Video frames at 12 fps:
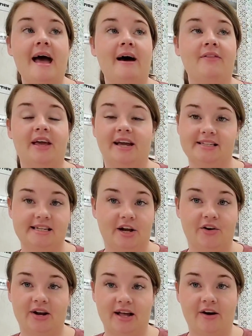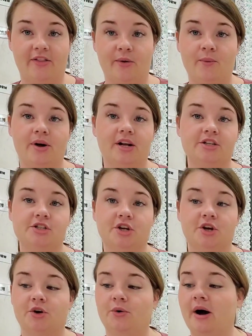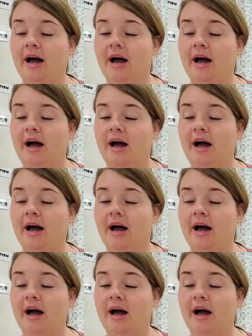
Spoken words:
and they could decorate it how they wanted to.